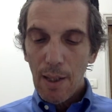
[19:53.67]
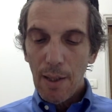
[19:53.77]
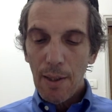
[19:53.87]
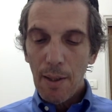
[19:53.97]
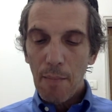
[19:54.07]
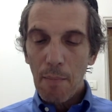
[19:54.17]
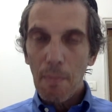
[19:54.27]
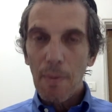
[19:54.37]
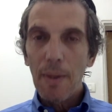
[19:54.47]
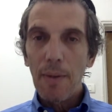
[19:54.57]
the,
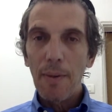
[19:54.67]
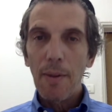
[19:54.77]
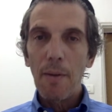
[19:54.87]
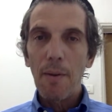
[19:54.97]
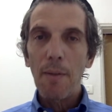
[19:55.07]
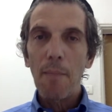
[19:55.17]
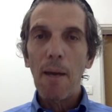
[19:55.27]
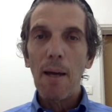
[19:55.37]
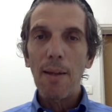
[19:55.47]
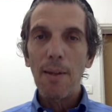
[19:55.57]
the,
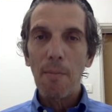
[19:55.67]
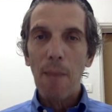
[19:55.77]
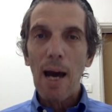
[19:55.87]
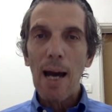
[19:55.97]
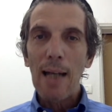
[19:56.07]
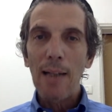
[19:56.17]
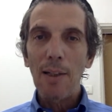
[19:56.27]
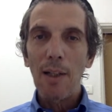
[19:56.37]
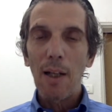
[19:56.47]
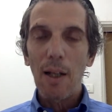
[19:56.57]
the, the,
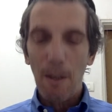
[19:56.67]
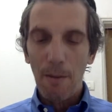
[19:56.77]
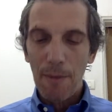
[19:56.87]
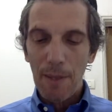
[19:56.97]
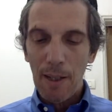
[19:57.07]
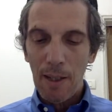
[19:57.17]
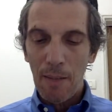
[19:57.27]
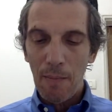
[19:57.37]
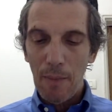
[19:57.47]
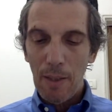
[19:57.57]
mind of the,